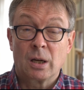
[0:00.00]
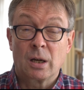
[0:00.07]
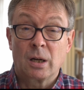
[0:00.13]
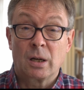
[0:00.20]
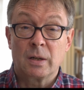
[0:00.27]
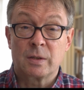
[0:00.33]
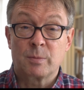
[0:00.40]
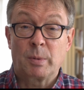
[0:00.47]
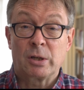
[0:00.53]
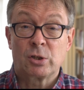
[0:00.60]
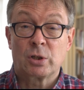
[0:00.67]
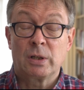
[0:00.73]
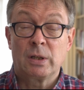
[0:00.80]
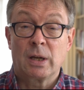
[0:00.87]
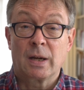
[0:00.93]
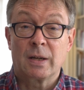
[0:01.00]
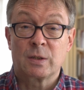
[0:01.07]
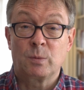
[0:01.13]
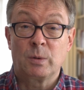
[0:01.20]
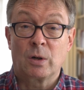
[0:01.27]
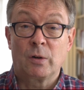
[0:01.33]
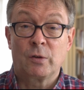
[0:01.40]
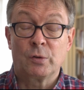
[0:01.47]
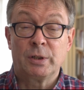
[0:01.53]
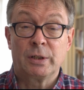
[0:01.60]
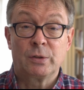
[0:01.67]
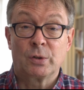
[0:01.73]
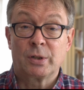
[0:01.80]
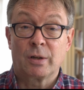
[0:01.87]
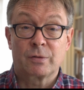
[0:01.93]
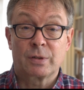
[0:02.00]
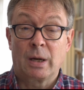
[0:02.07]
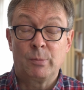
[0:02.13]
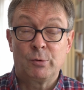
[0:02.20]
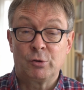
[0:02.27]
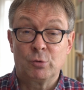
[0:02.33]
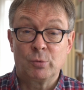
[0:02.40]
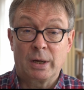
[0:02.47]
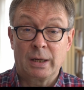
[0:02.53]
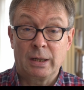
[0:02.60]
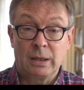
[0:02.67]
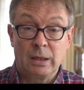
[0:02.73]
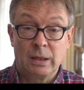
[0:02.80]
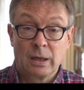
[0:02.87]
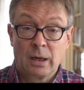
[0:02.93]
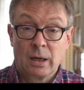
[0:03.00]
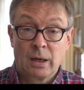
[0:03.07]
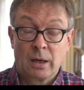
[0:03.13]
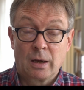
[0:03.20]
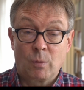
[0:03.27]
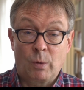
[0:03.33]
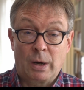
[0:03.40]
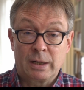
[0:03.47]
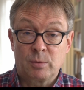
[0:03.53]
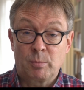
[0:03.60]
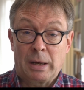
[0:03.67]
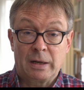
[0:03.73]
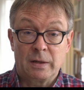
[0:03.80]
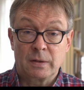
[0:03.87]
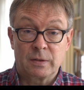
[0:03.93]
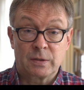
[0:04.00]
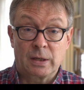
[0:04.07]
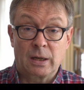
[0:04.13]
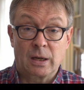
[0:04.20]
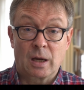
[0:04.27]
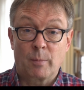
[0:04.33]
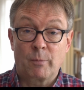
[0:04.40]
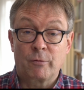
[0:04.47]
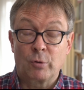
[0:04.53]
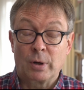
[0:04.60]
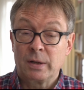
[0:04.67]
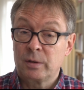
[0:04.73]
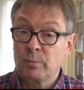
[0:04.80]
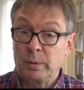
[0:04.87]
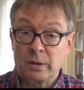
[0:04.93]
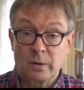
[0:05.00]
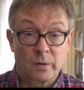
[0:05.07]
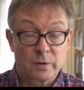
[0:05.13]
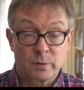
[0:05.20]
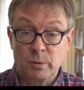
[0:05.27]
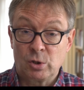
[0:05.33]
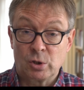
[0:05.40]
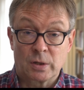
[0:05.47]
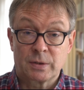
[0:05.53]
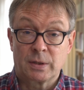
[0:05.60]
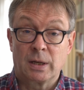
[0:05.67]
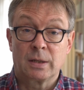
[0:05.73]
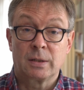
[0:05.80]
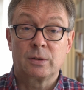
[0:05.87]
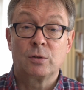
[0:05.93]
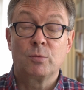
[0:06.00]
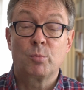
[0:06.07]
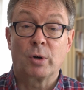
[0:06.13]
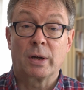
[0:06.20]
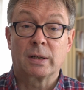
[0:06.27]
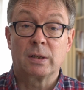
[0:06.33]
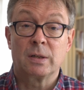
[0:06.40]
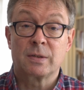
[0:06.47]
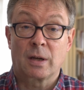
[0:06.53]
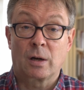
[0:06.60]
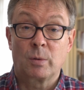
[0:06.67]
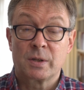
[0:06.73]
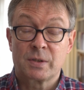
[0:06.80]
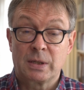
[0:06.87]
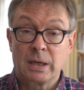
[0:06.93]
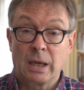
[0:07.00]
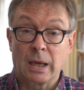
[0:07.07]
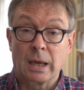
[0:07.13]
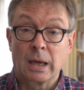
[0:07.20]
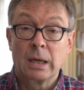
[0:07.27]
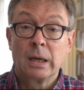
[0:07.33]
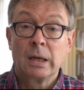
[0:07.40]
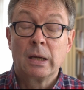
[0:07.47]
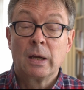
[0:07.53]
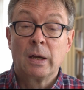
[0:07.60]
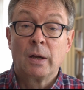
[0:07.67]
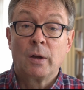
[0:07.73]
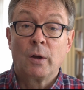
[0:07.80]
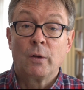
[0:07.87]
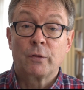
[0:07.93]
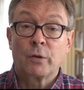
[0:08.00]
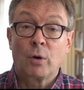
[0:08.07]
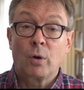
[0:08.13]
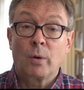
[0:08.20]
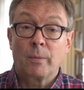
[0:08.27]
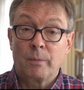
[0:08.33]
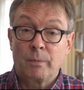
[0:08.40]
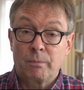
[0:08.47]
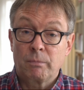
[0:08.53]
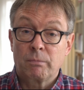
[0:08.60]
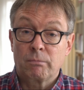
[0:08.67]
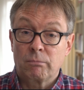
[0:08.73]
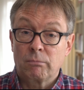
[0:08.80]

uh, especially as we also did not have time to do any white balancing up front because we just had to practice our singing. So